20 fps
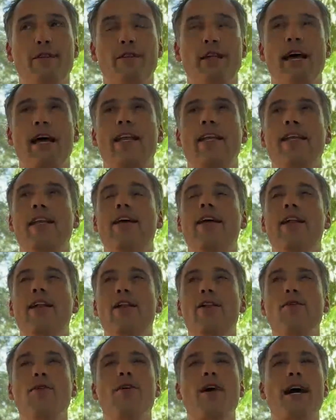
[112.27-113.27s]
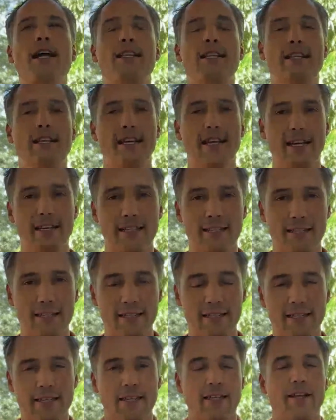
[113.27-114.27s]
and look at it
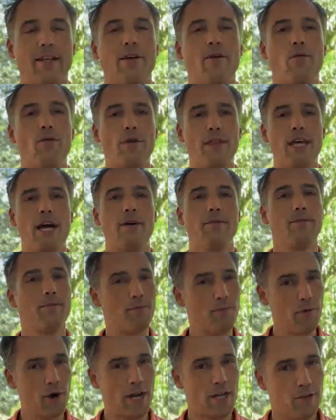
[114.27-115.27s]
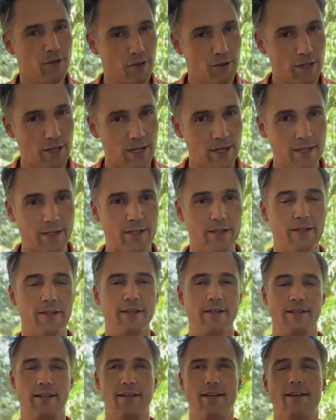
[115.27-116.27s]
without prejudice,
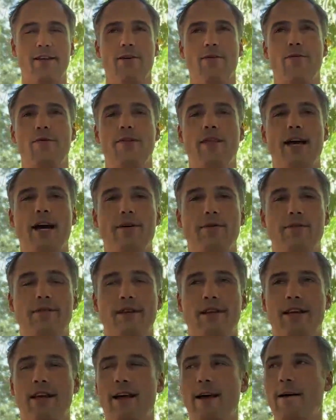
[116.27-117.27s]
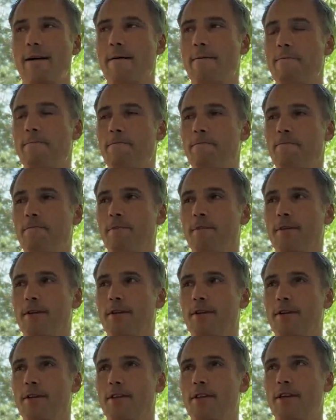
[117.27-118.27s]
without
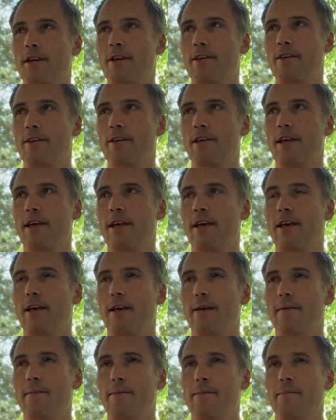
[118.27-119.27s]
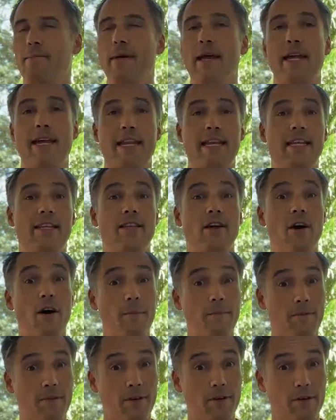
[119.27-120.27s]
just making it
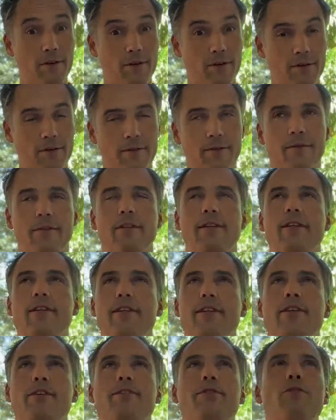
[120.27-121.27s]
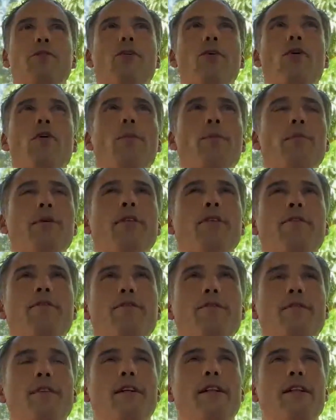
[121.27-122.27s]
obvious, just to open the
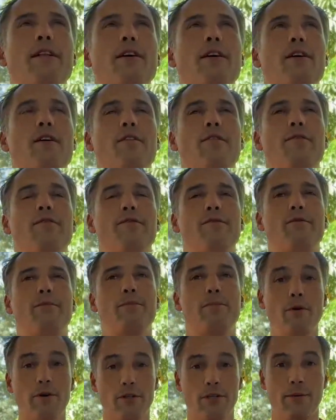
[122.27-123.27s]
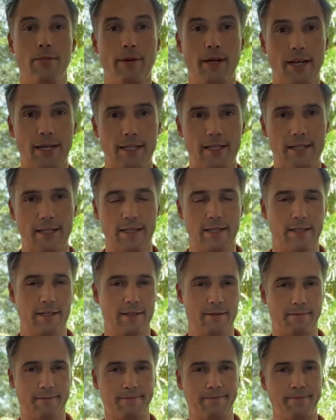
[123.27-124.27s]
field of possibilities.